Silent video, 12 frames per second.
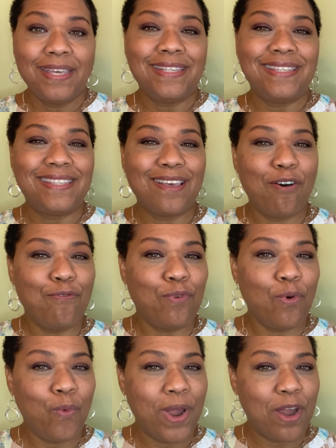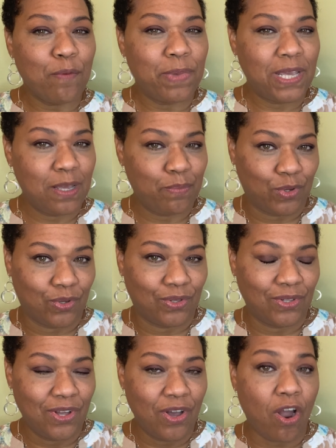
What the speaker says: Self-aware people